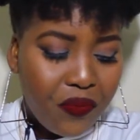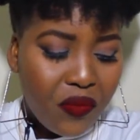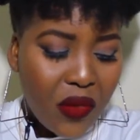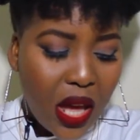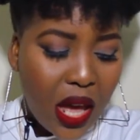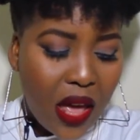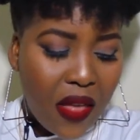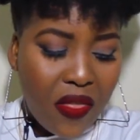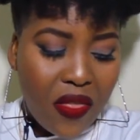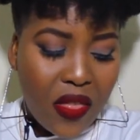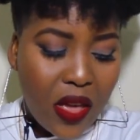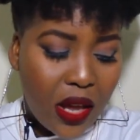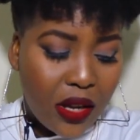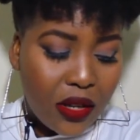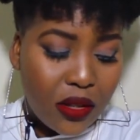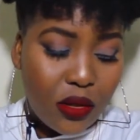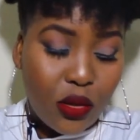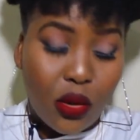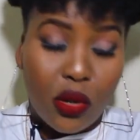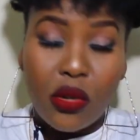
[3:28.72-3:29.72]
And
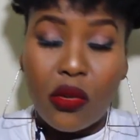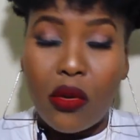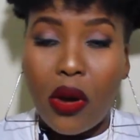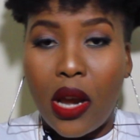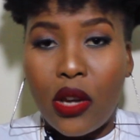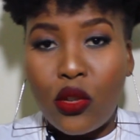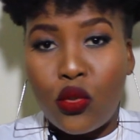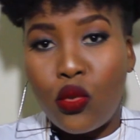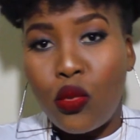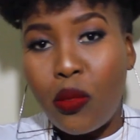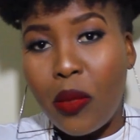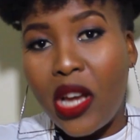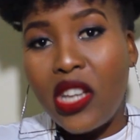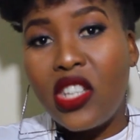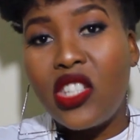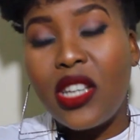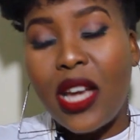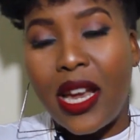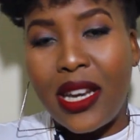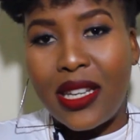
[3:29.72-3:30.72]
then don't cry too
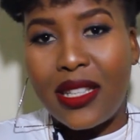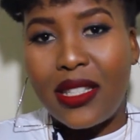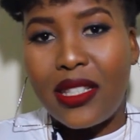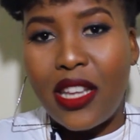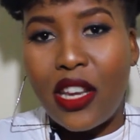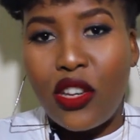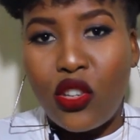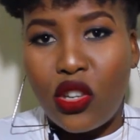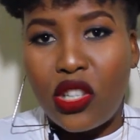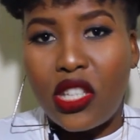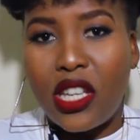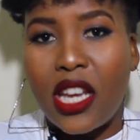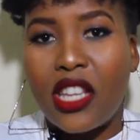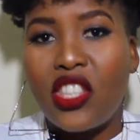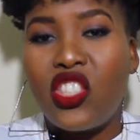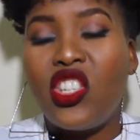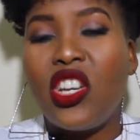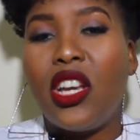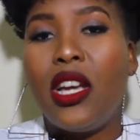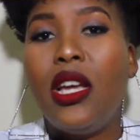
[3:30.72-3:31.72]
much. Understand your
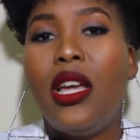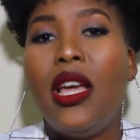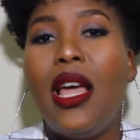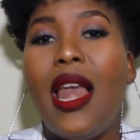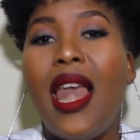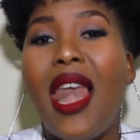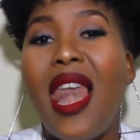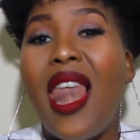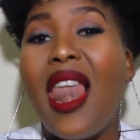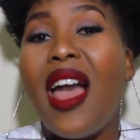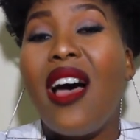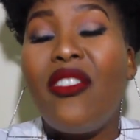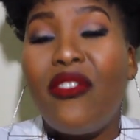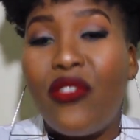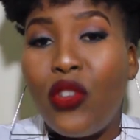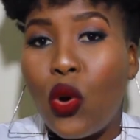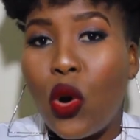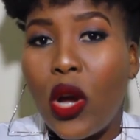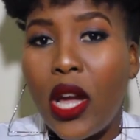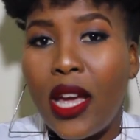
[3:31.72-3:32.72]
texture. Love
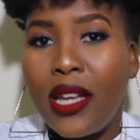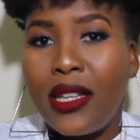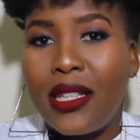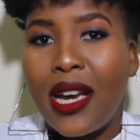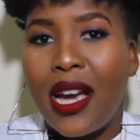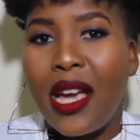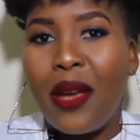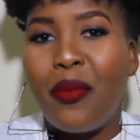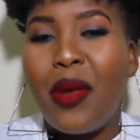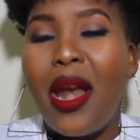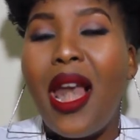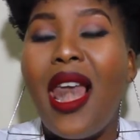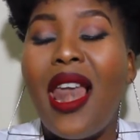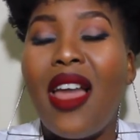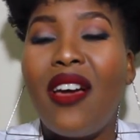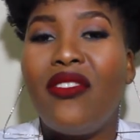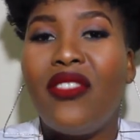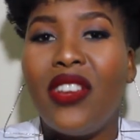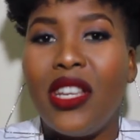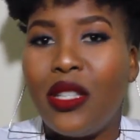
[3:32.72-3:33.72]
your hair type.
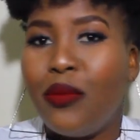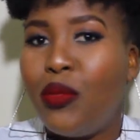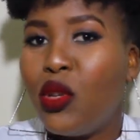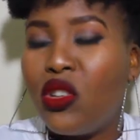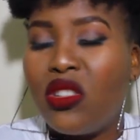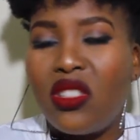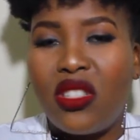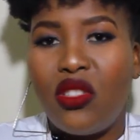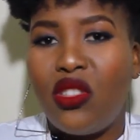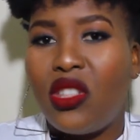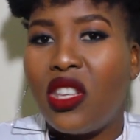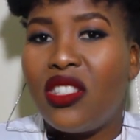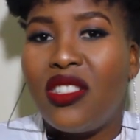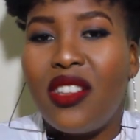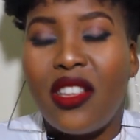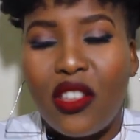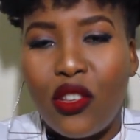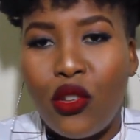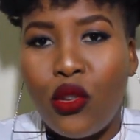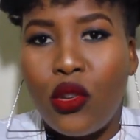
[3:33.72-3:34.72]
Love it, because there's
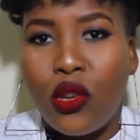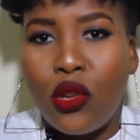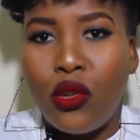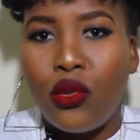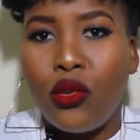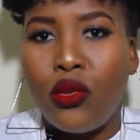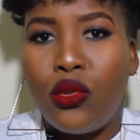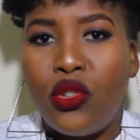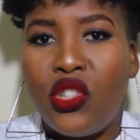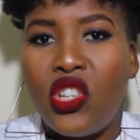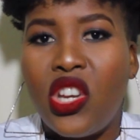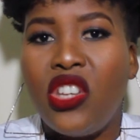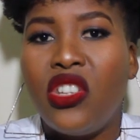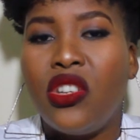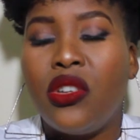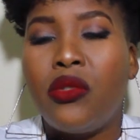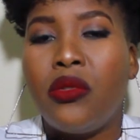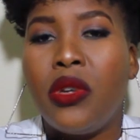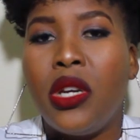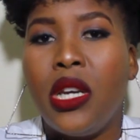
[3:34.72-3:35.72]
nothing you can do to change
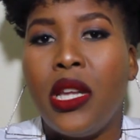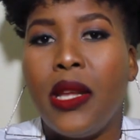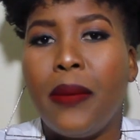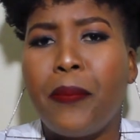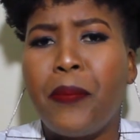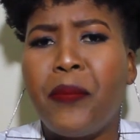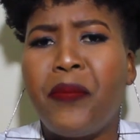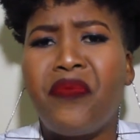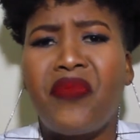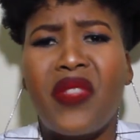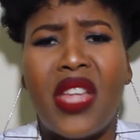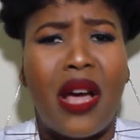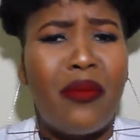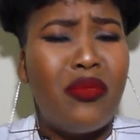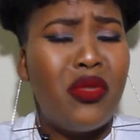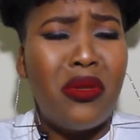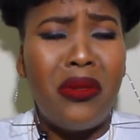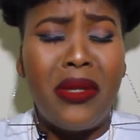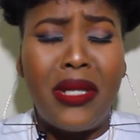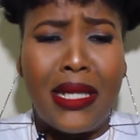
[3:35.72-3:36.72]
it, really.
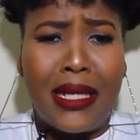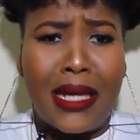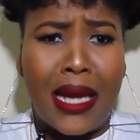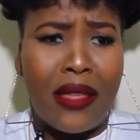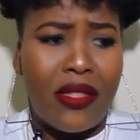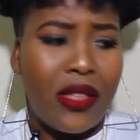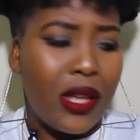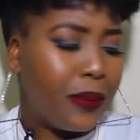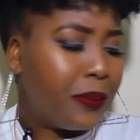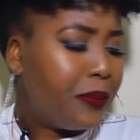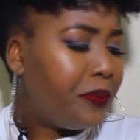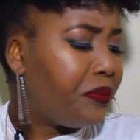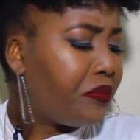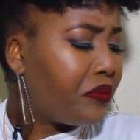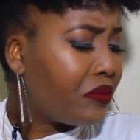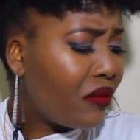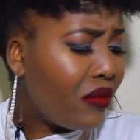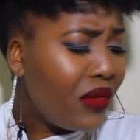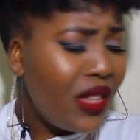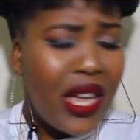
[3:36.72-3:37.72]
Absolutely nothing.
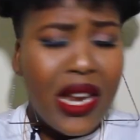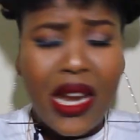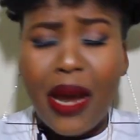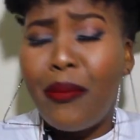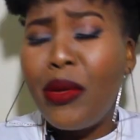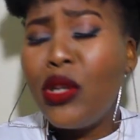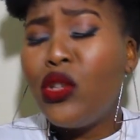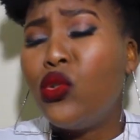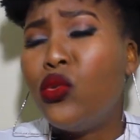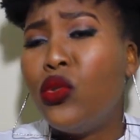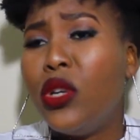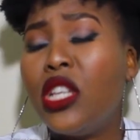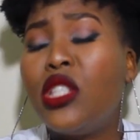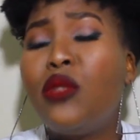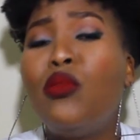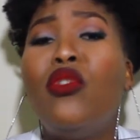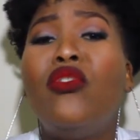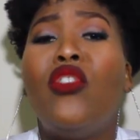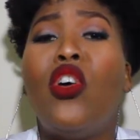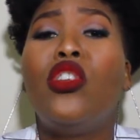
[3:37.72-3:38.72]
Number 2, let's
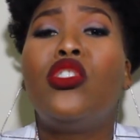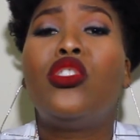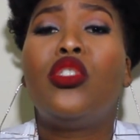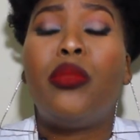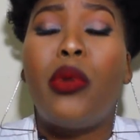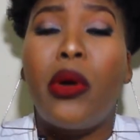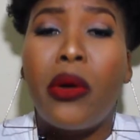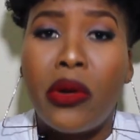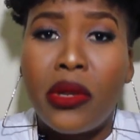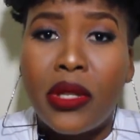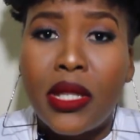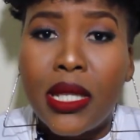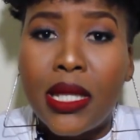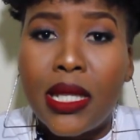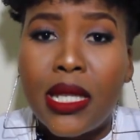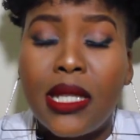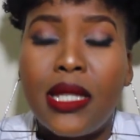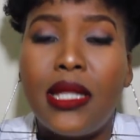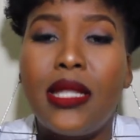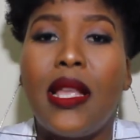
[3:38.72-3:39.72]
move on to
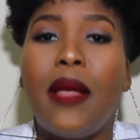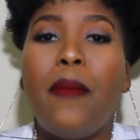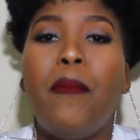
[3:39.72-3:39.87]
porosities.